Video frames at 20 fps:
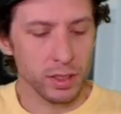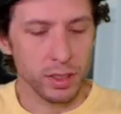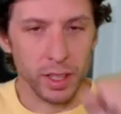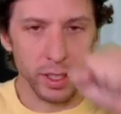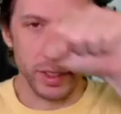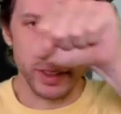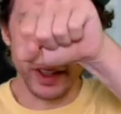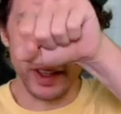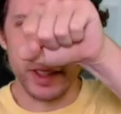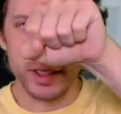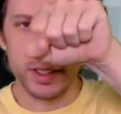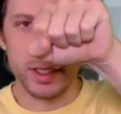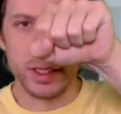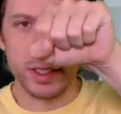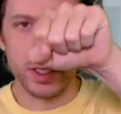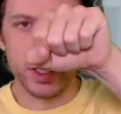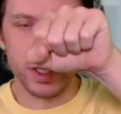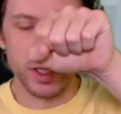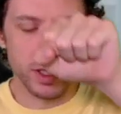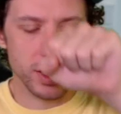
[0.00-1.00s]
Like this.
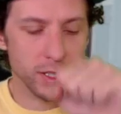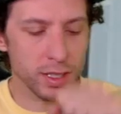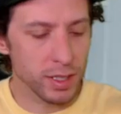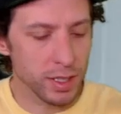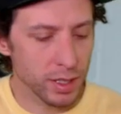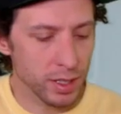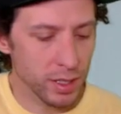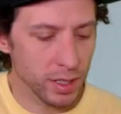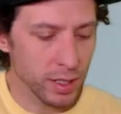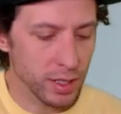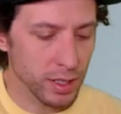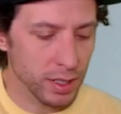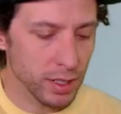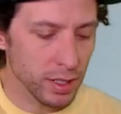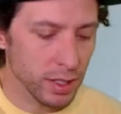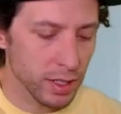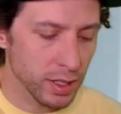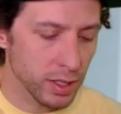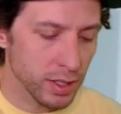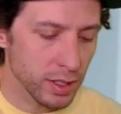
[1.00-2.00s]

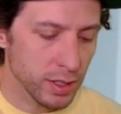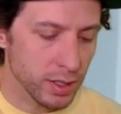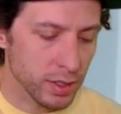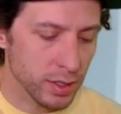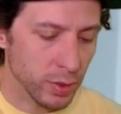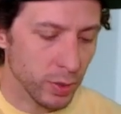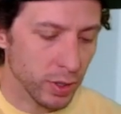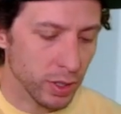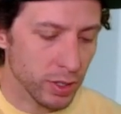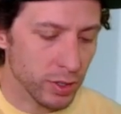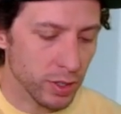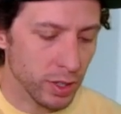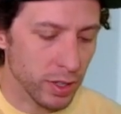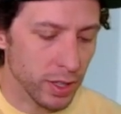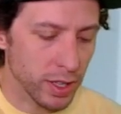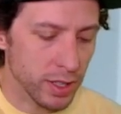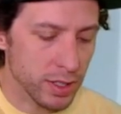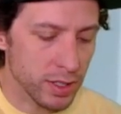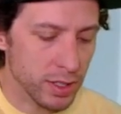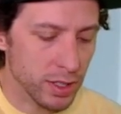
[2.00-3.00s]
So we're going to draw
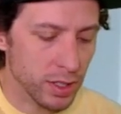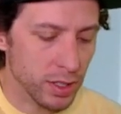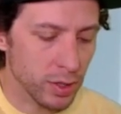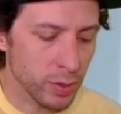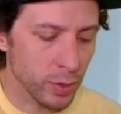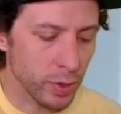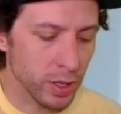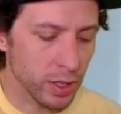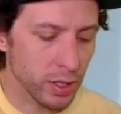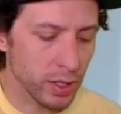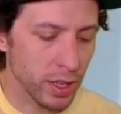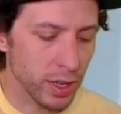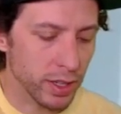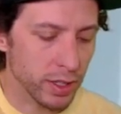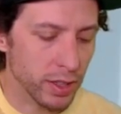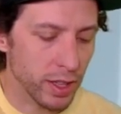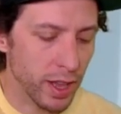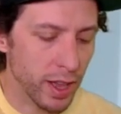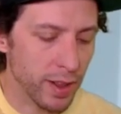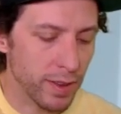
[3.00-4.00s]
that steering wheel like
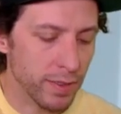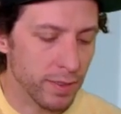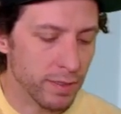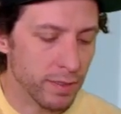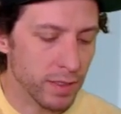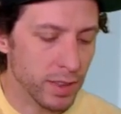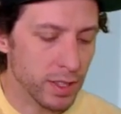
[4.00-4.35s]
that.